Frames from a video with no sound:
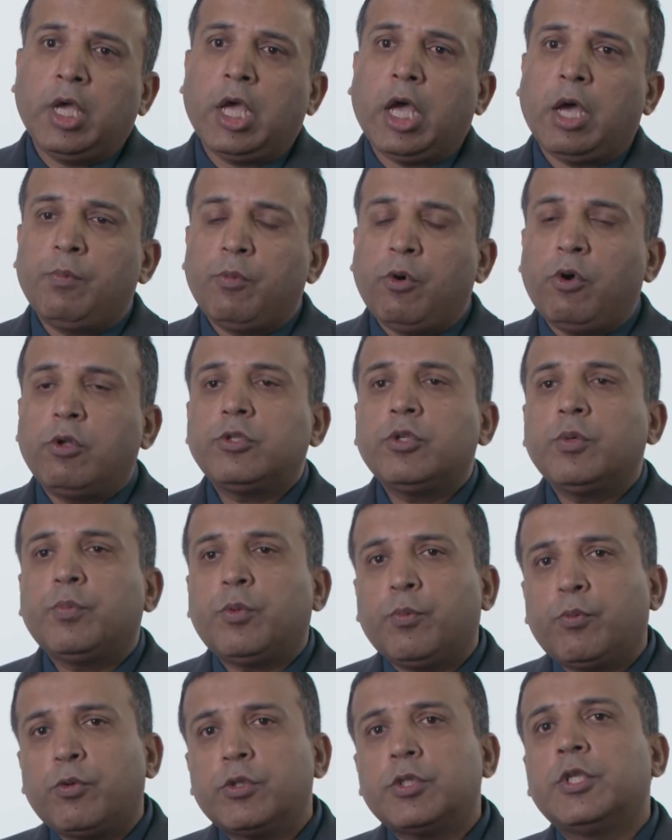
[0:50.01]
I'm also
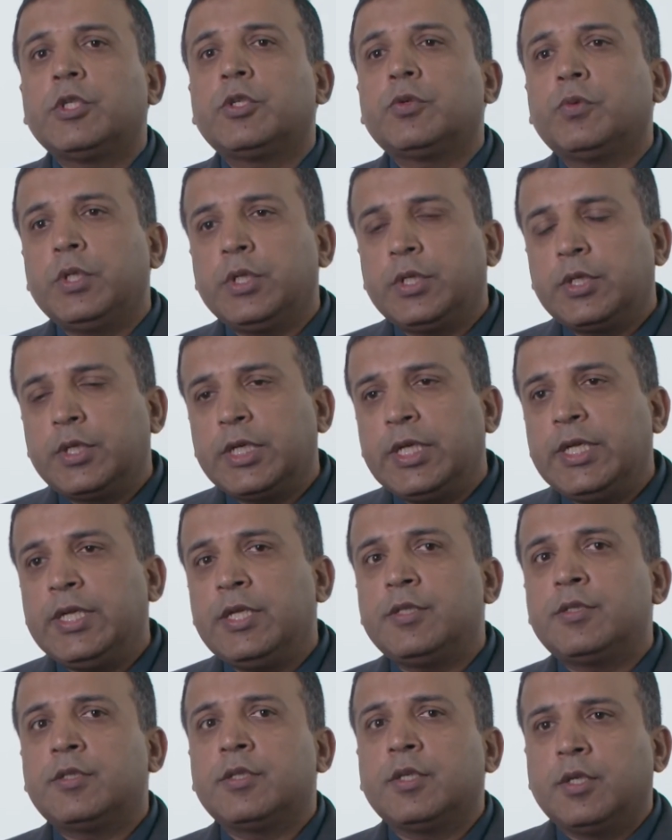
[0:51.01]
proposing to
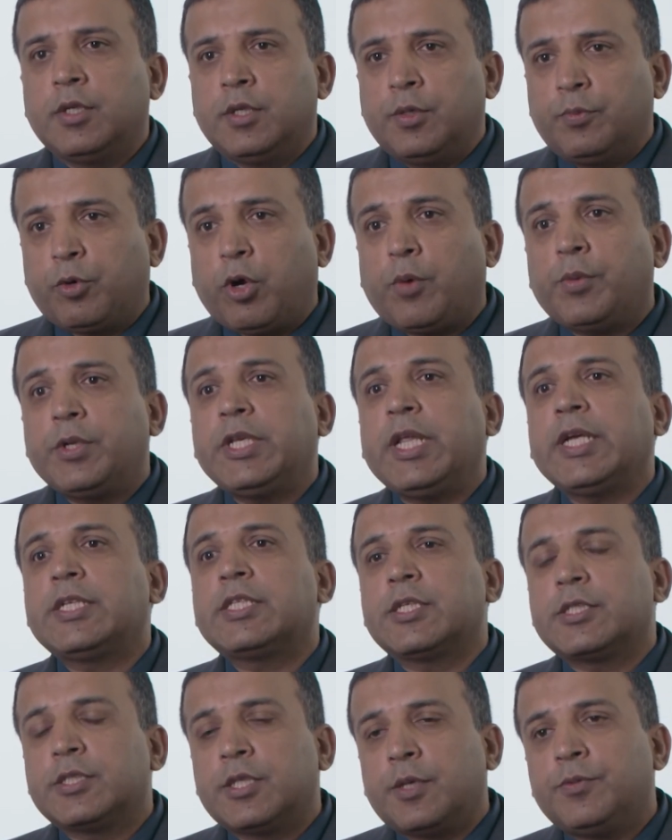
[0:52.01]
increase property tax
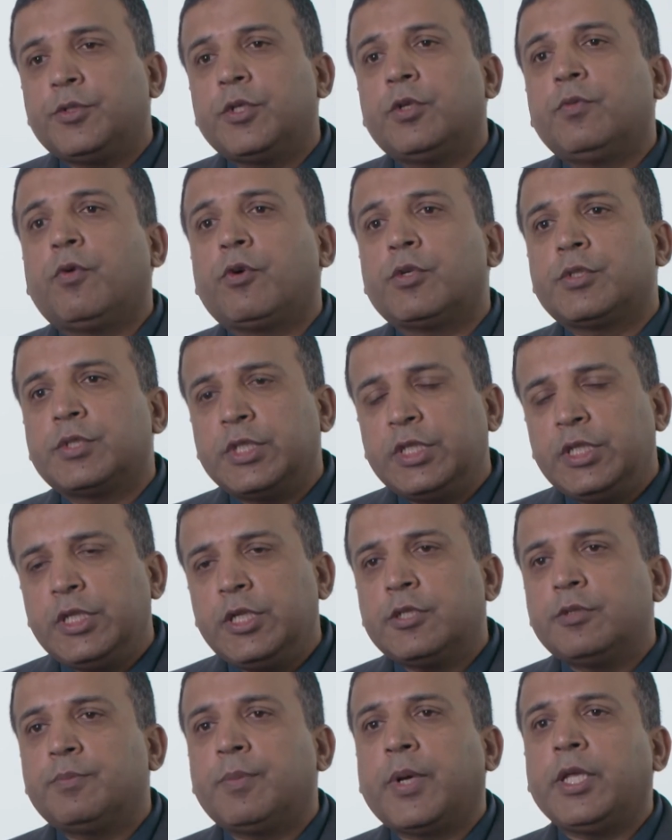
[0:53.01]
exemption for
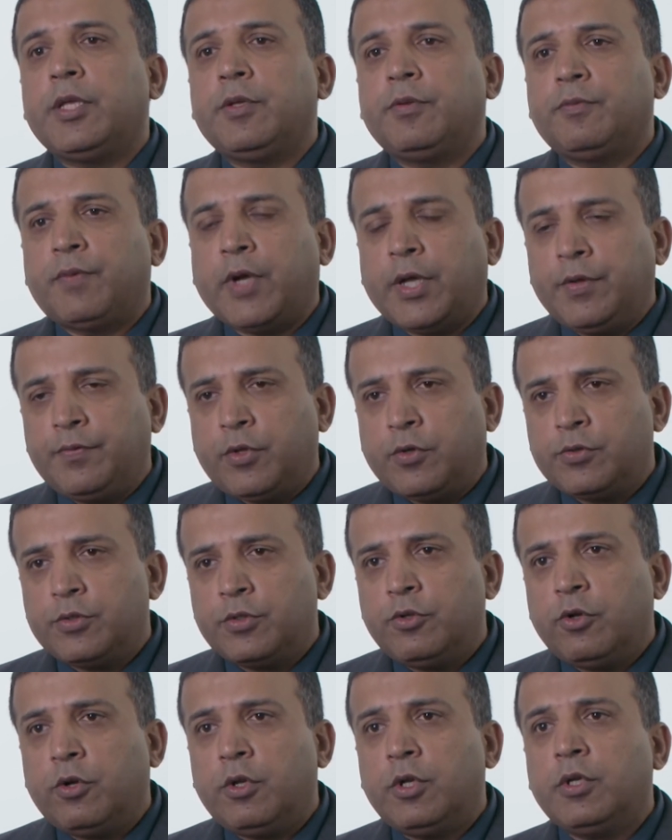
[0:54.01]
seniors by
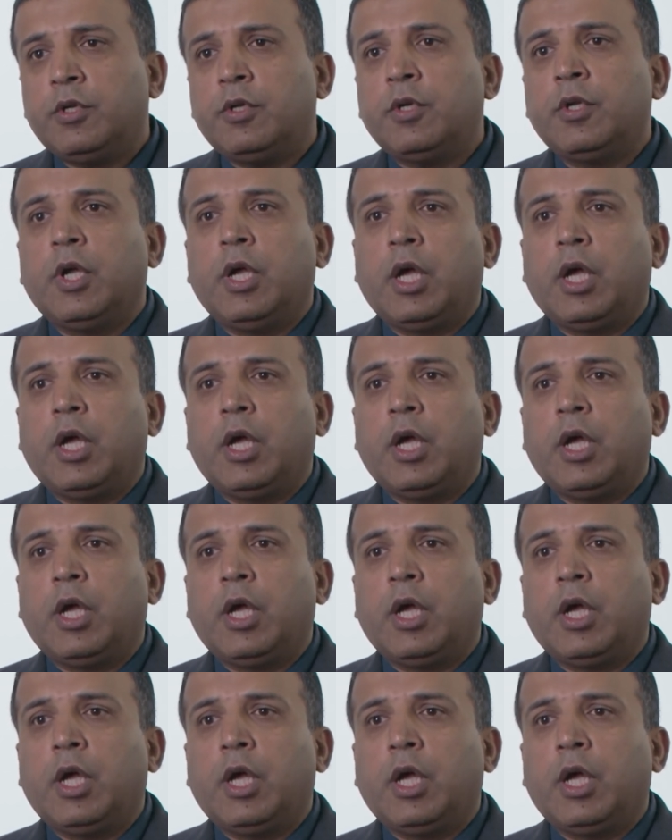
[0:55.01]
$5,000.